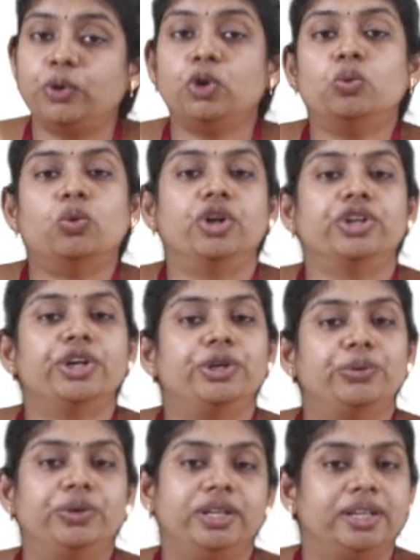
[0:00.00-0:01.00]
what you're
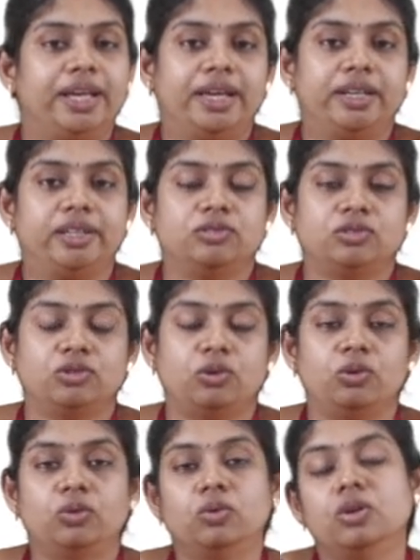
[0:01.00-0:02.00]
doing daily.
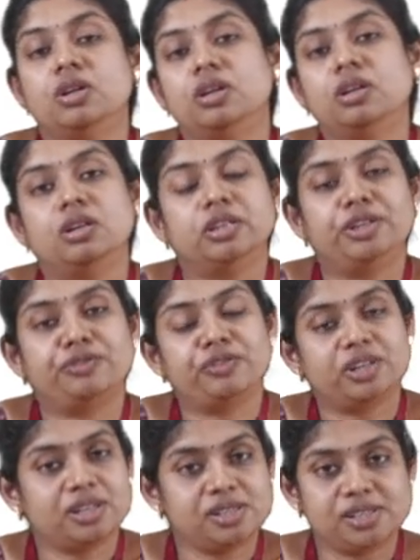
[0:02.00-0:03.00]
So the
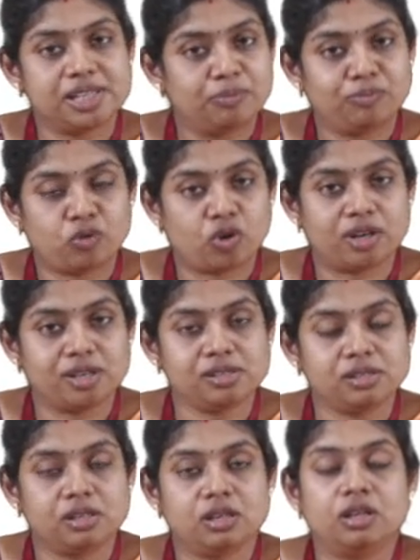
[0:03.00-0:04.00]
first step was
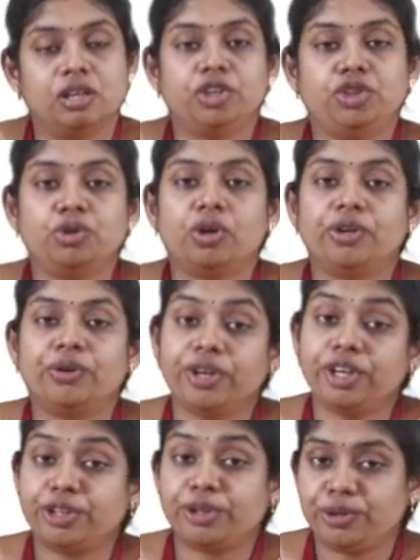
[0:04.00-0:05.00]
you're going
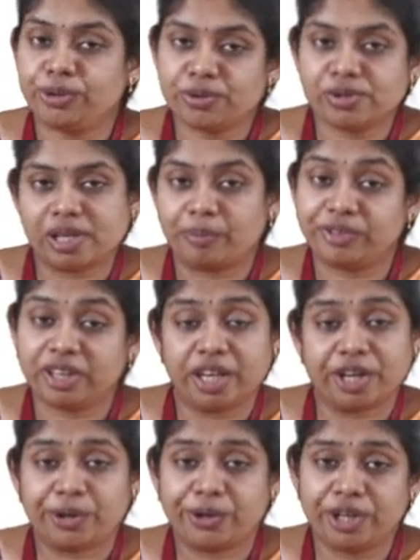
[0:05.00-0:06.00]
to do something
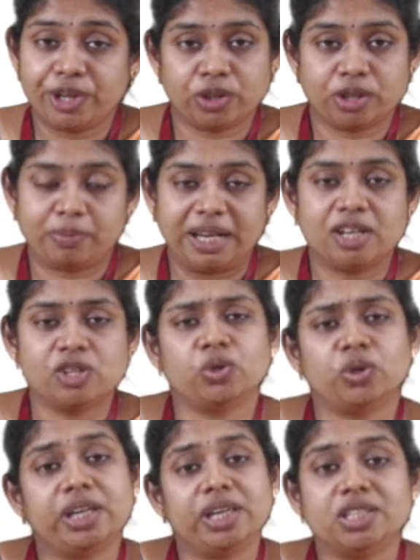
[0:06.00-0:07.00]
according to the plan. So
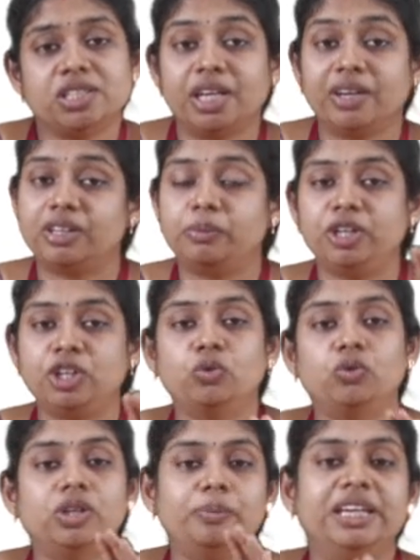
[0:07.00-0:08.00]
each day you
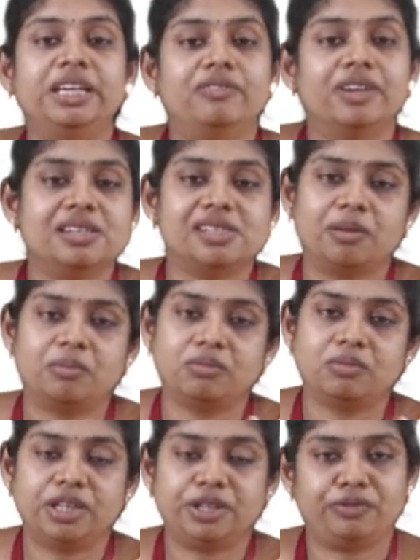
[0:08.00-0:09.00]
will be given some
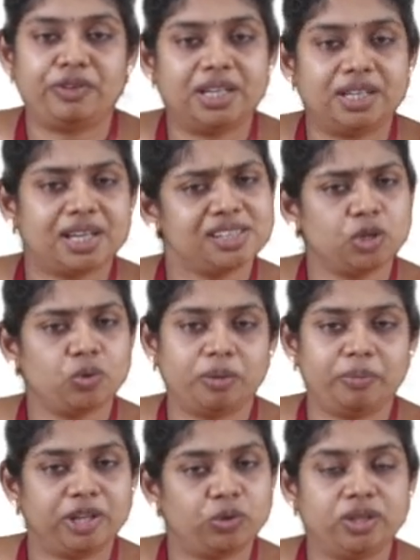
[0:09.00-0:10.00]
different task, you will be
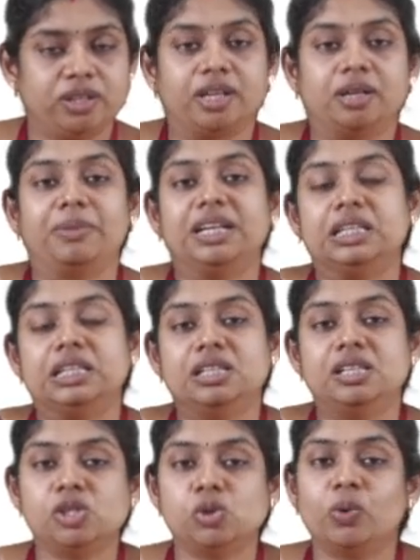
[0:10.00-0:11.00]
doing that. But
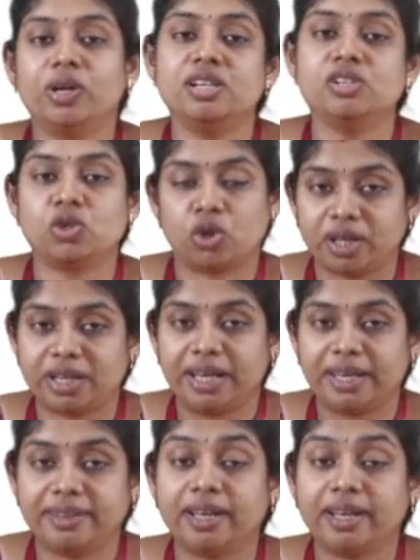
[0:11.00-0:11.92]
this one is not like that.